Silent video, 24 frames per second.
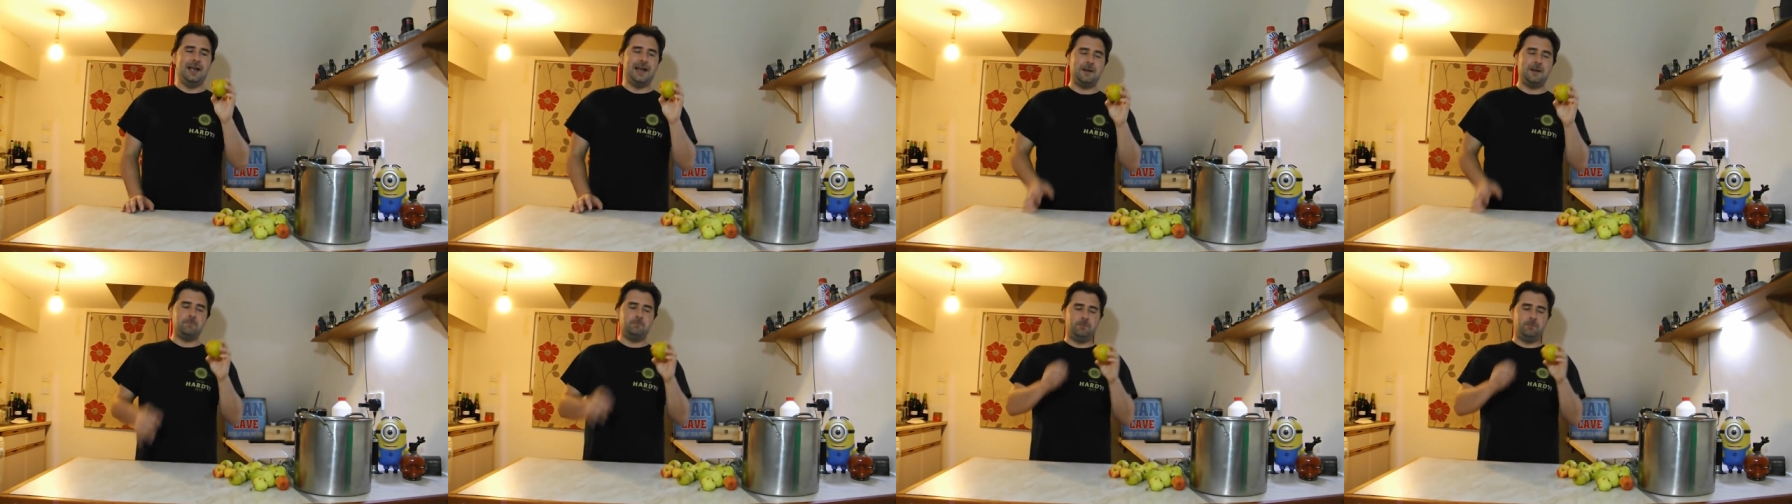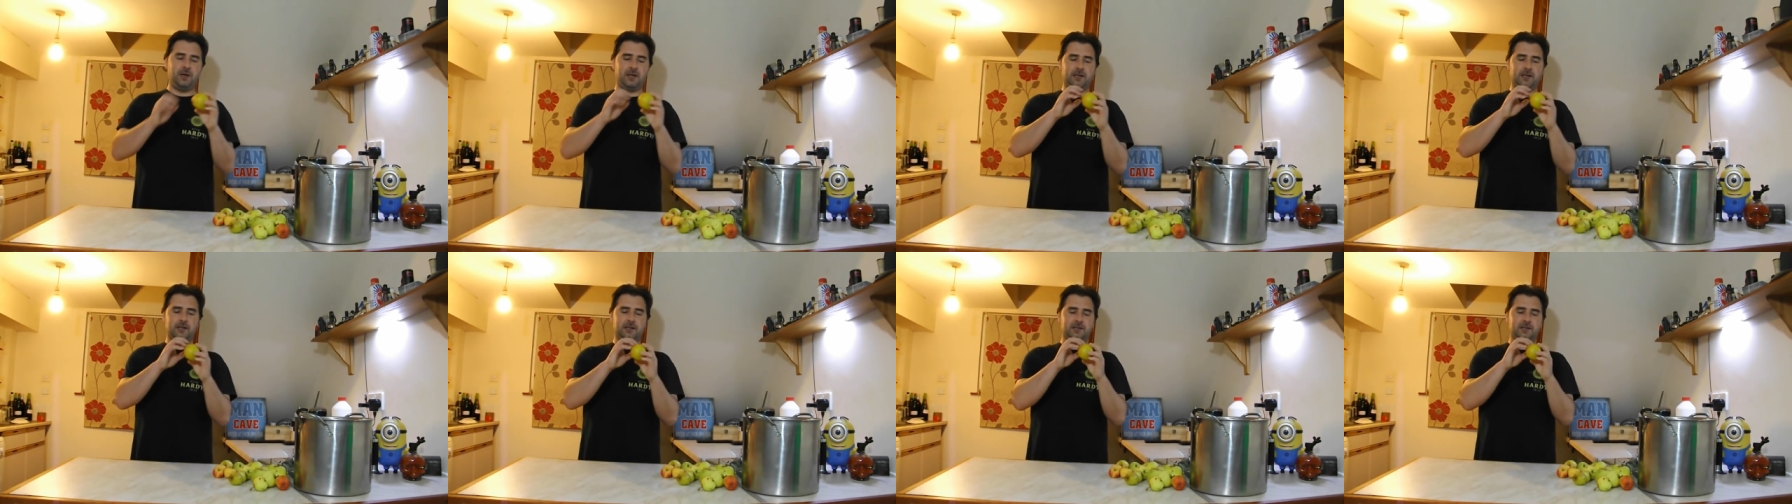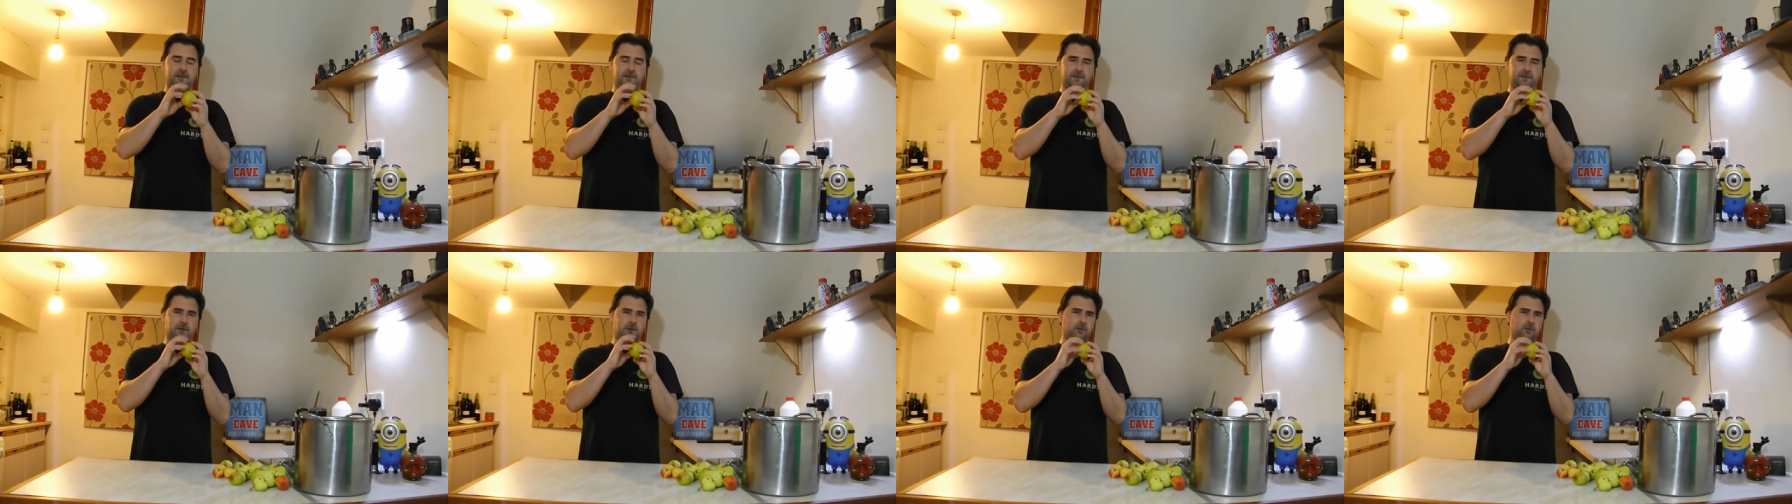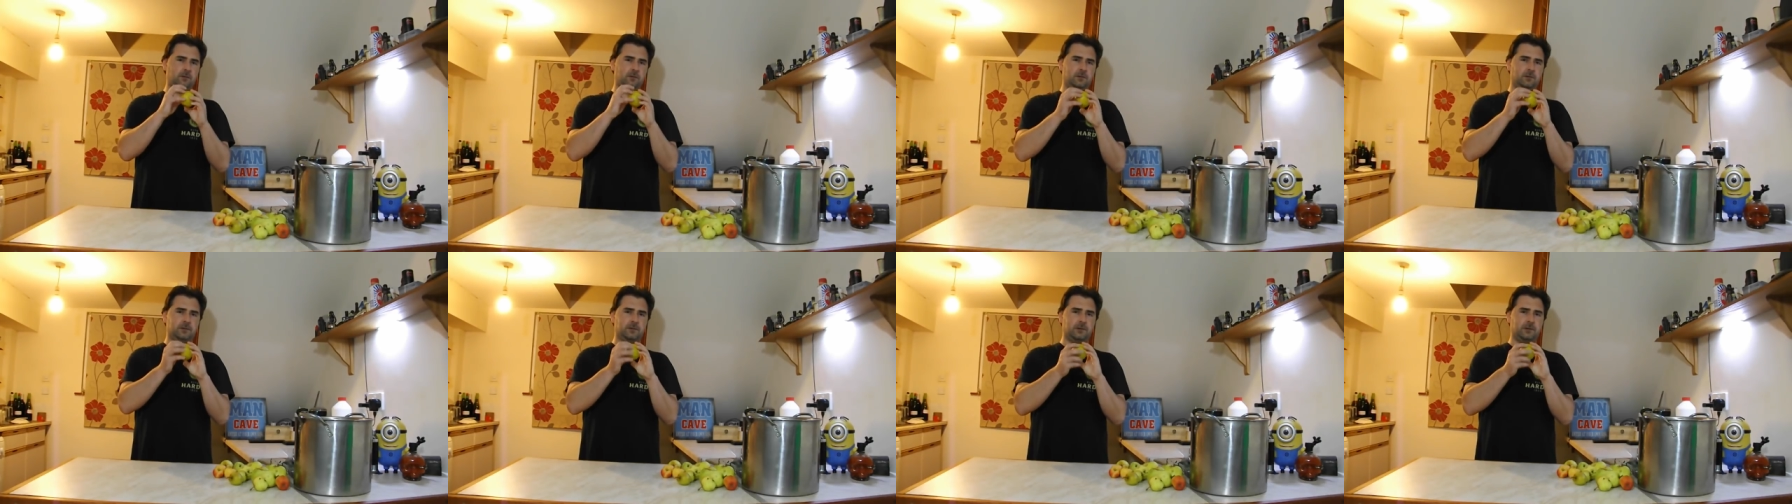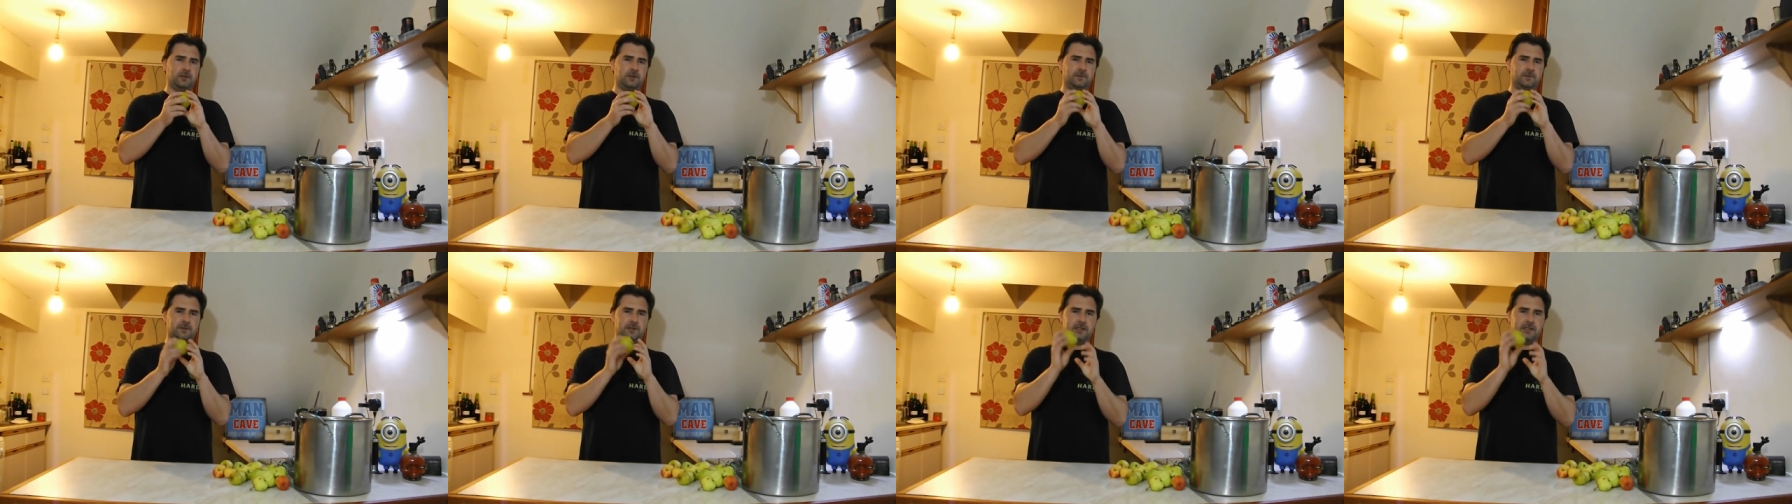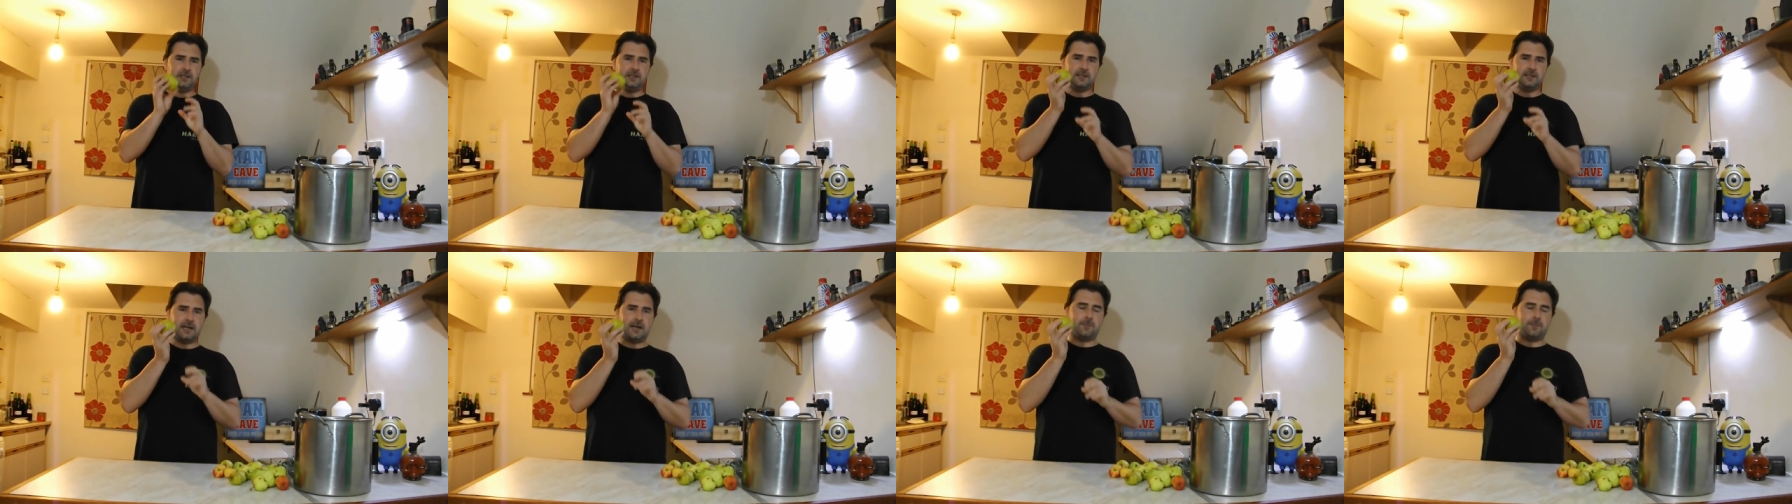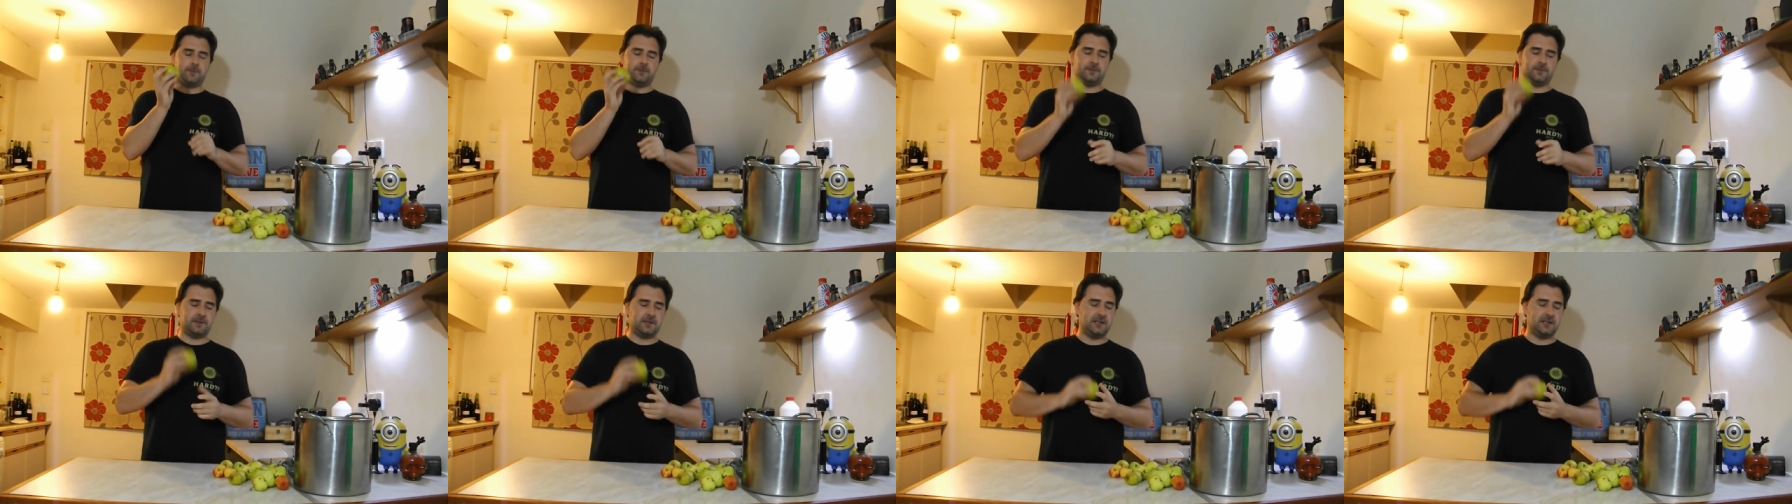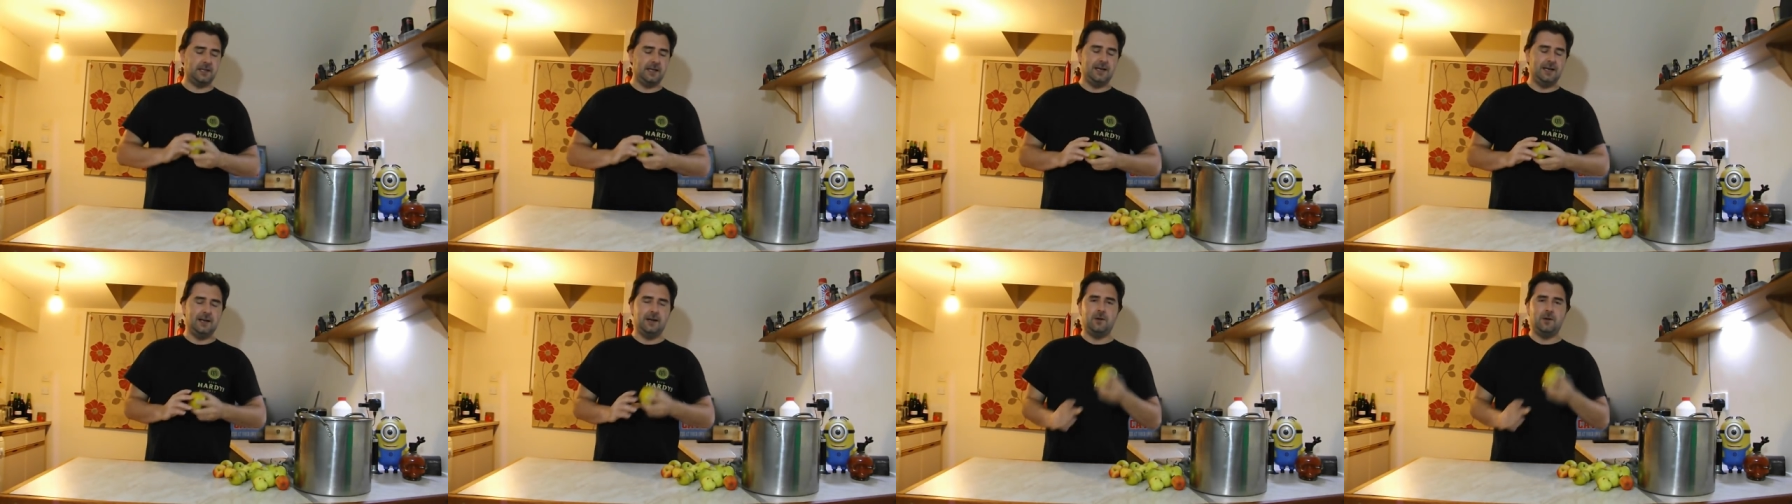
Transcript: and bugs have crawled all over these apples,